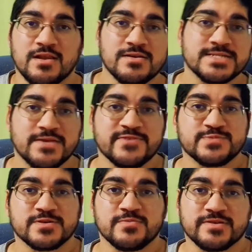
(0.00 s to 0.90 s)
Last time we
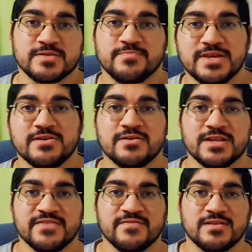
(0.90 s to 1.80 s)
spoke about the PR
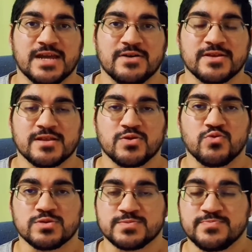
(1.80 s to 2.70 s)
interval and how that can
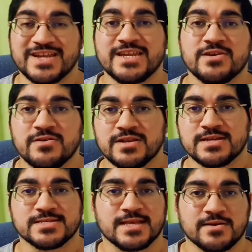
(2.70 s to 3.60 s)
cause
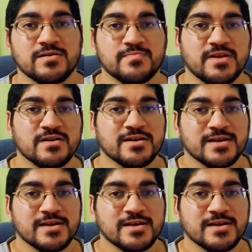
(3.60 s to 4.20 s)
bradycardias like heart block,